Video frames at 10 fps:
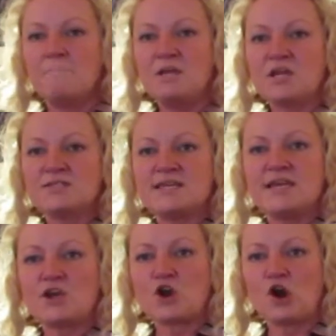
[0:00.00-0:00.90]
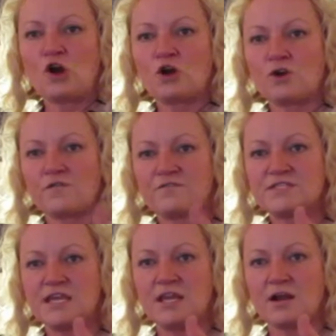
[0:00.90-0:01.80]
because it
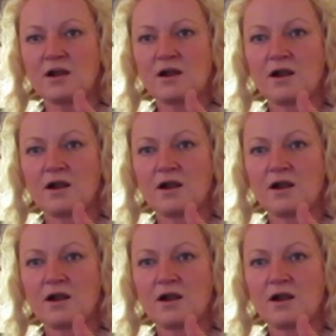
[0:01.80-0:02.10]
curves here.